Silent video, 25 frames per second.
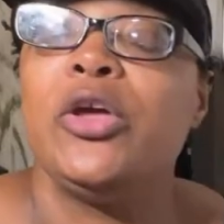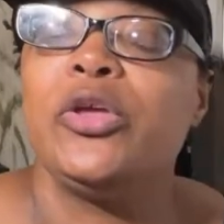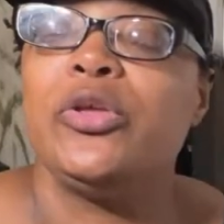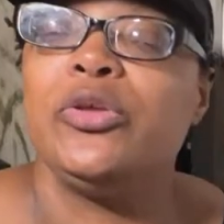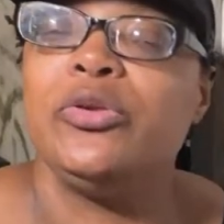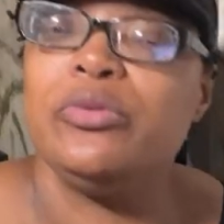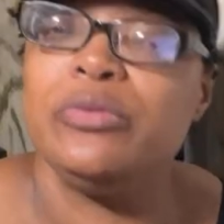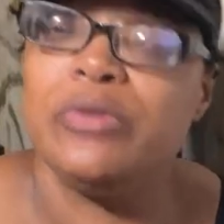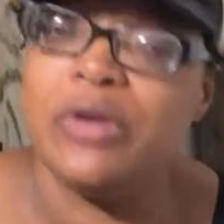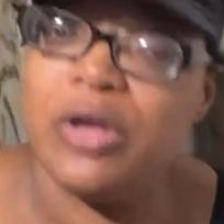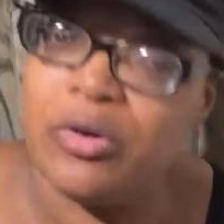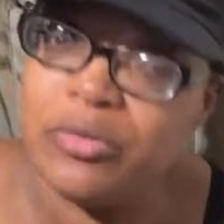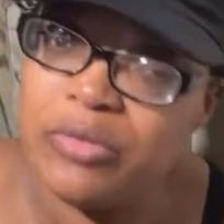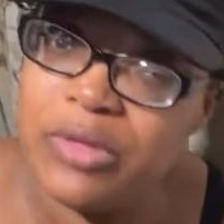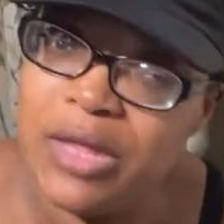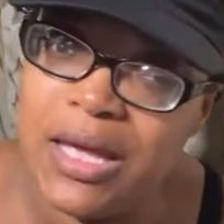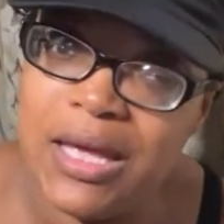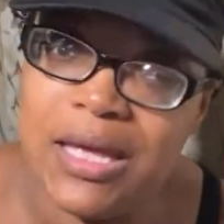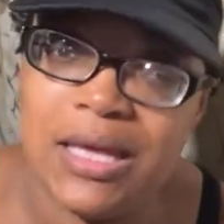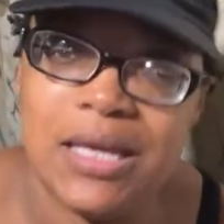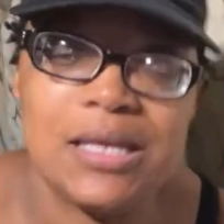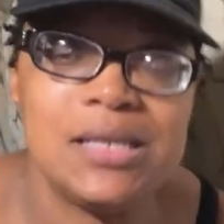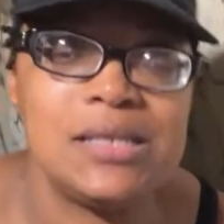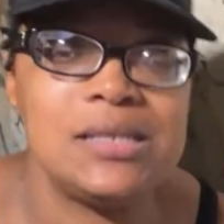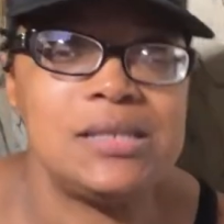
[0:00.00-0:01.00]
You know they
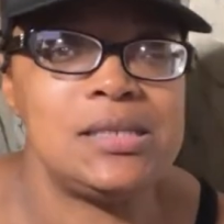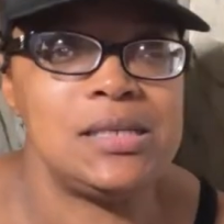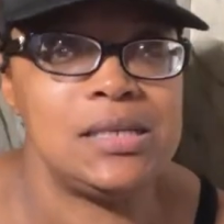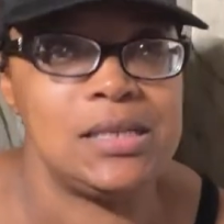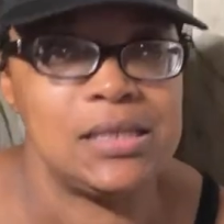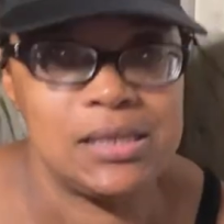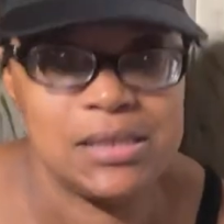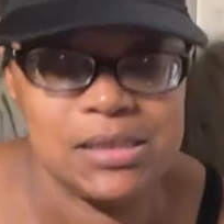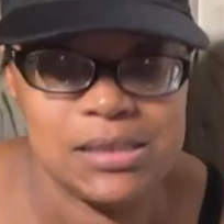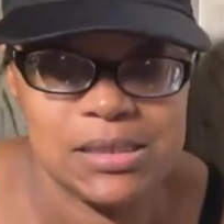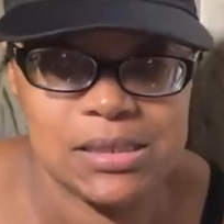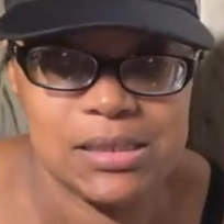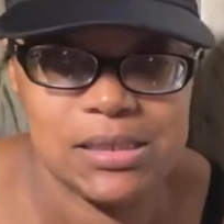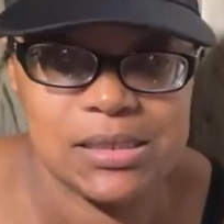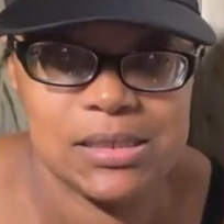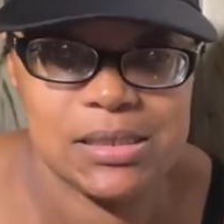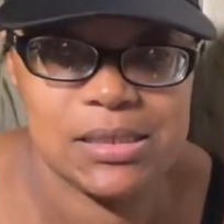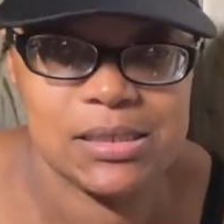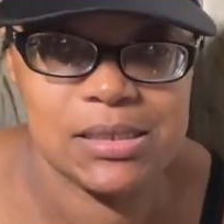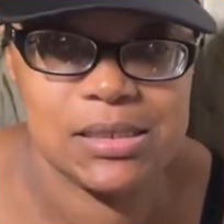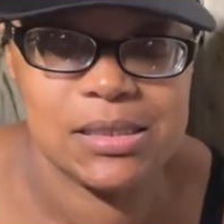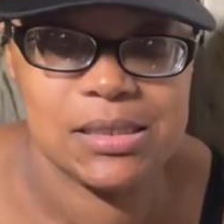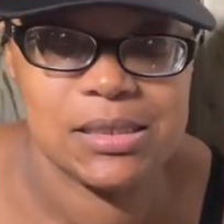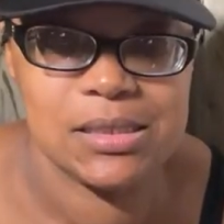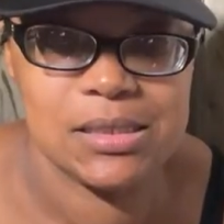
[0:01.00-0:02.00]
exist.
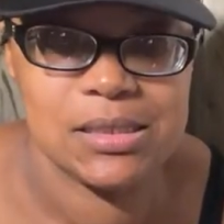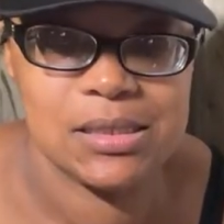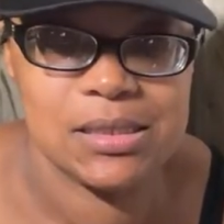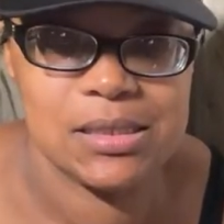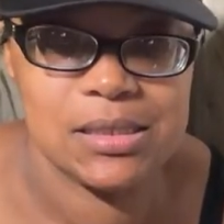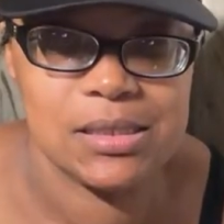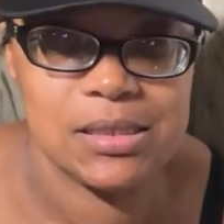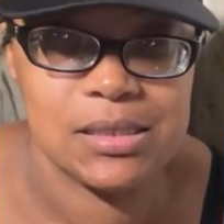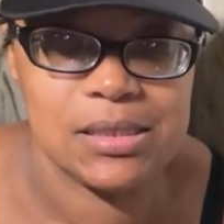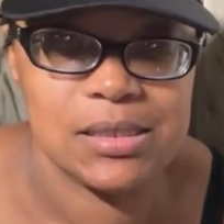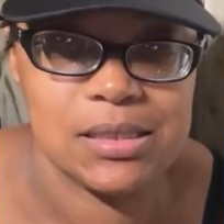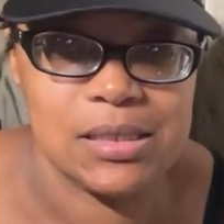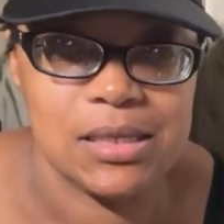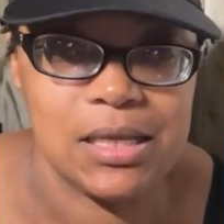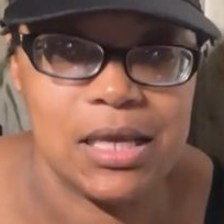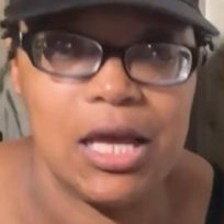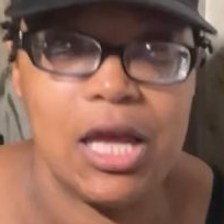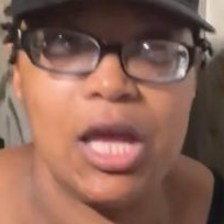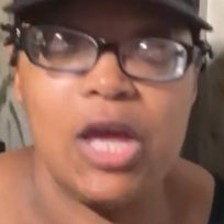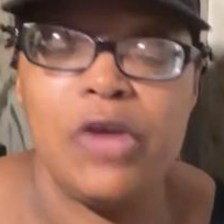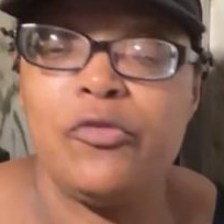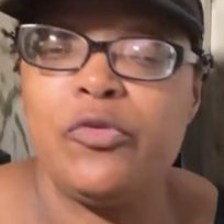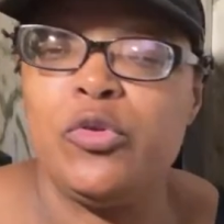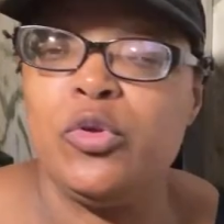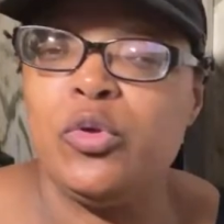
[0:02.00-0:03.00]

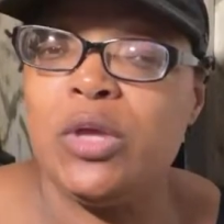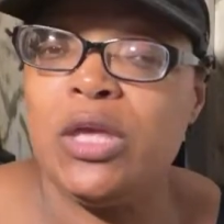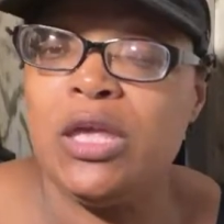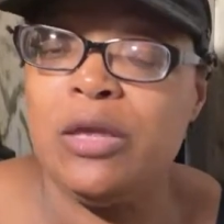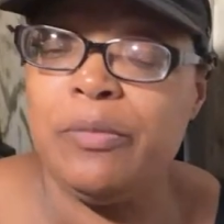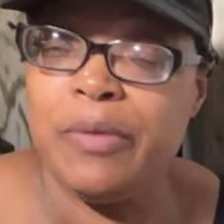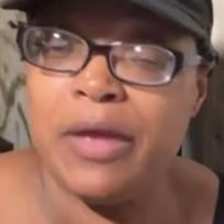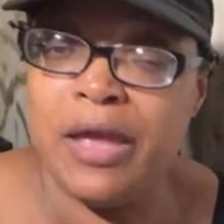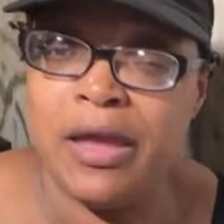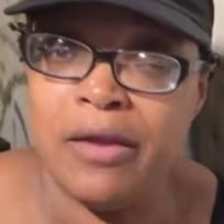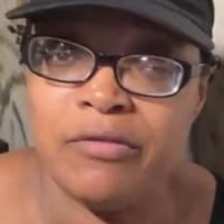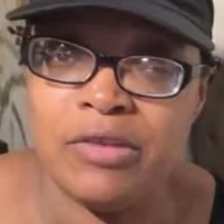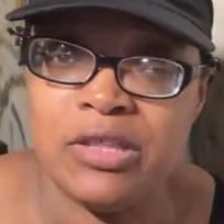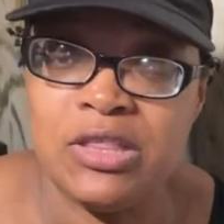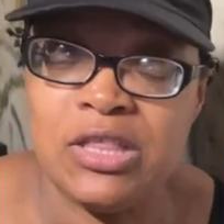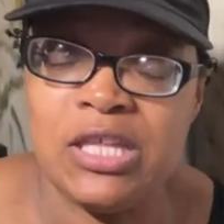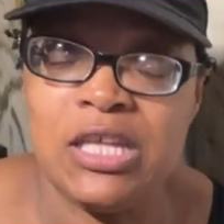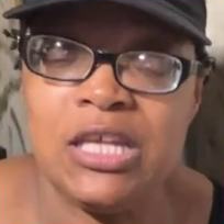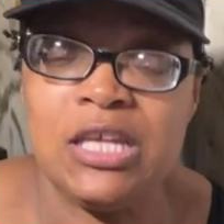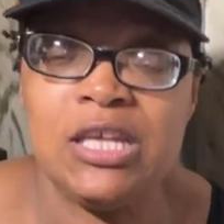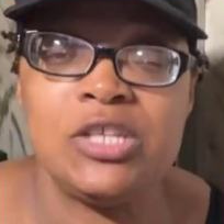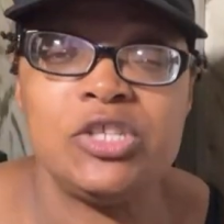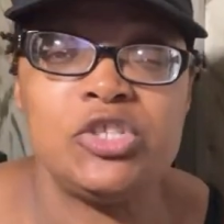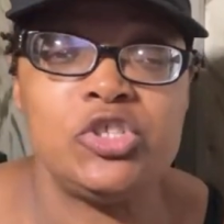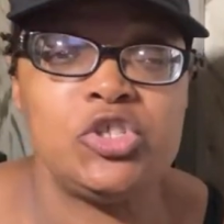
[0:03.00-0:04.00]
If you keep
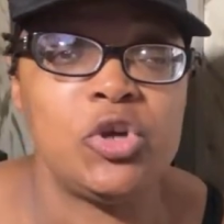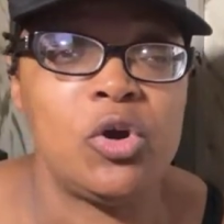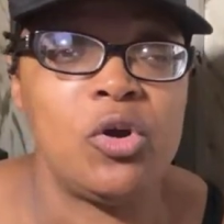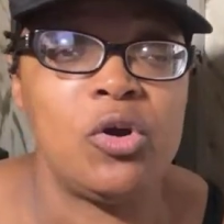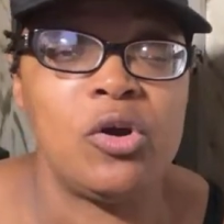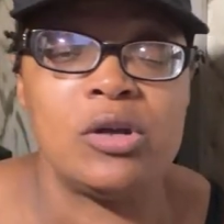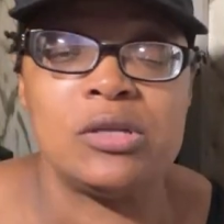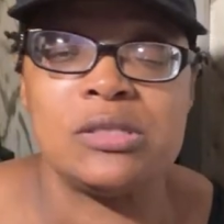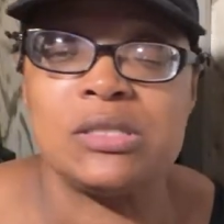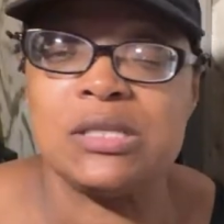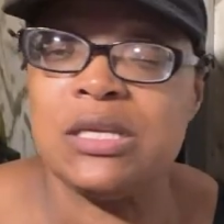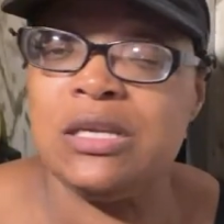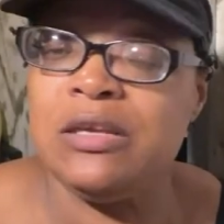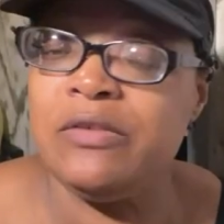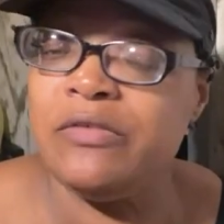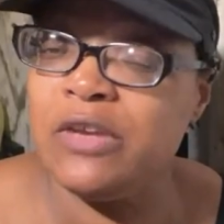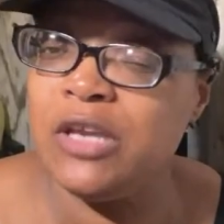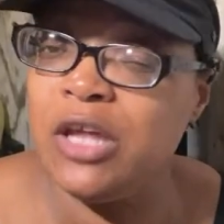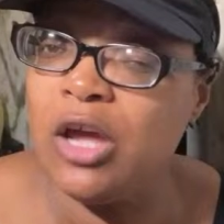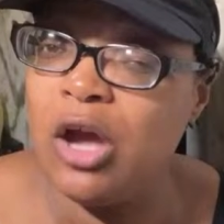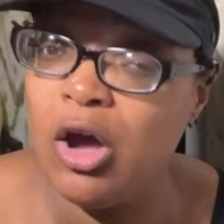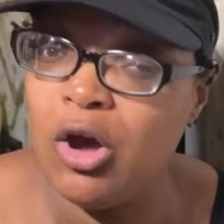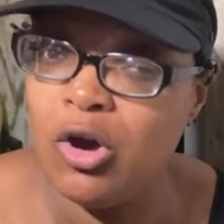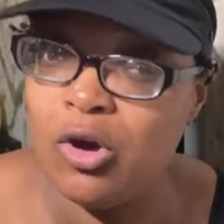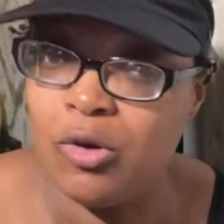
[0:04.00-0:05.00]
everything in jars, even
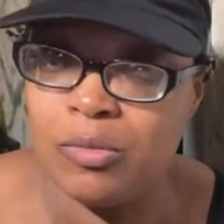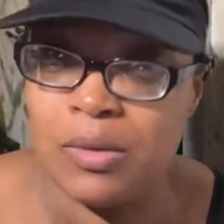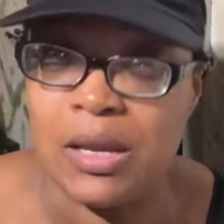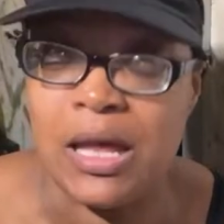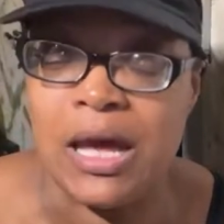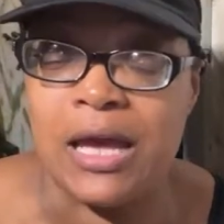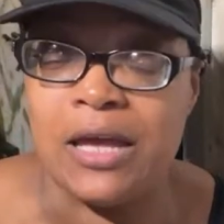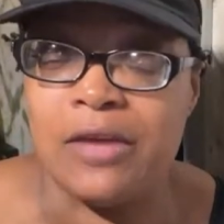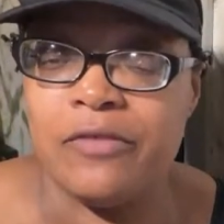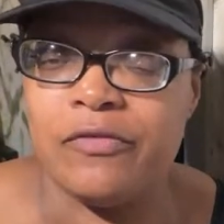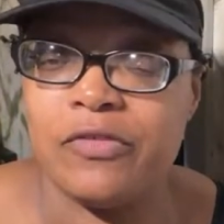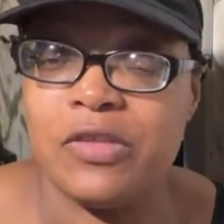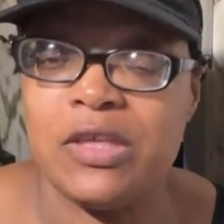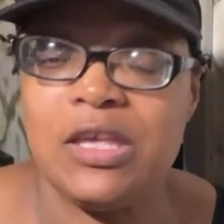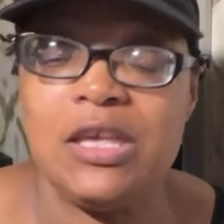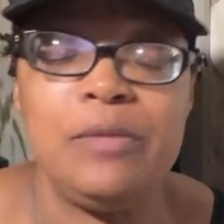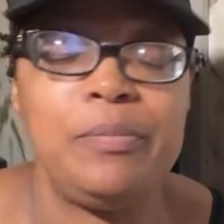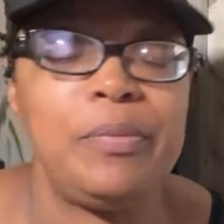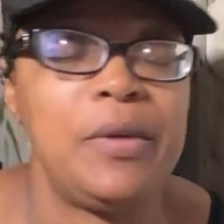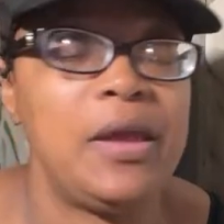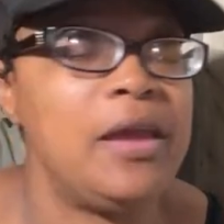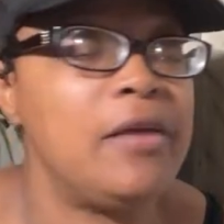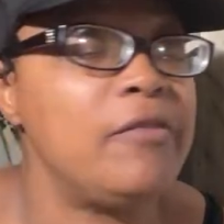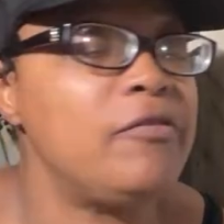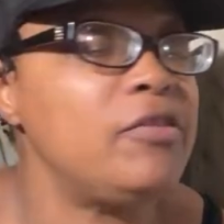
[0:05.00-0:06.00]
in home life, keep
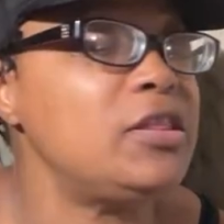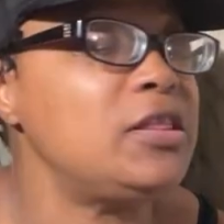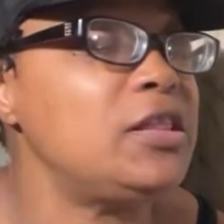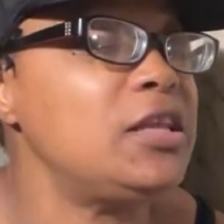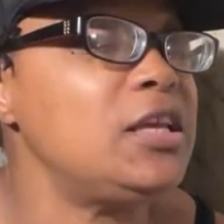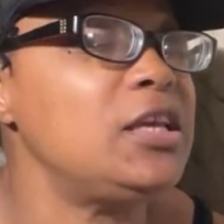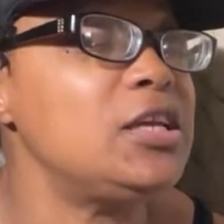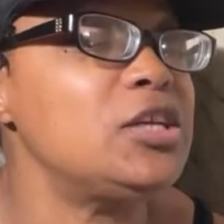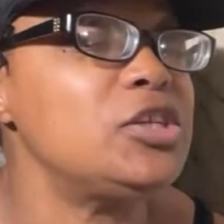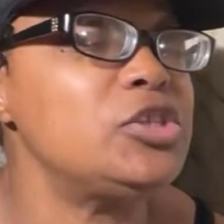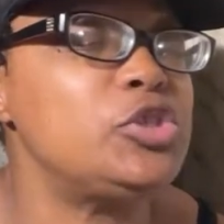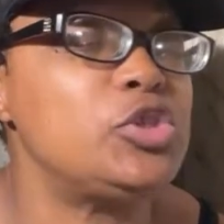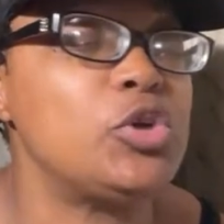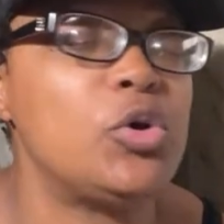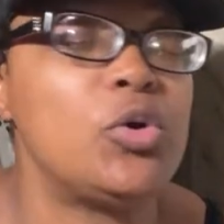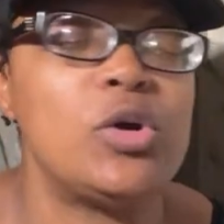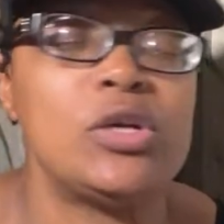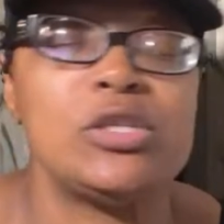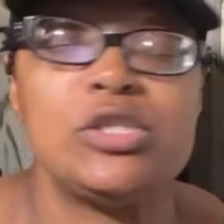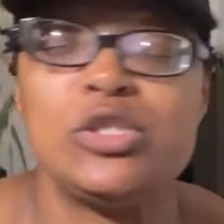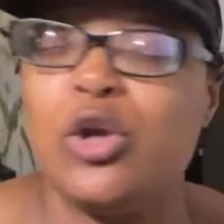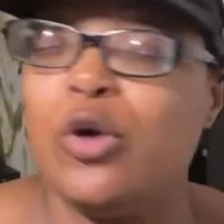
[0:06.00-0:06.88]
everything in jars.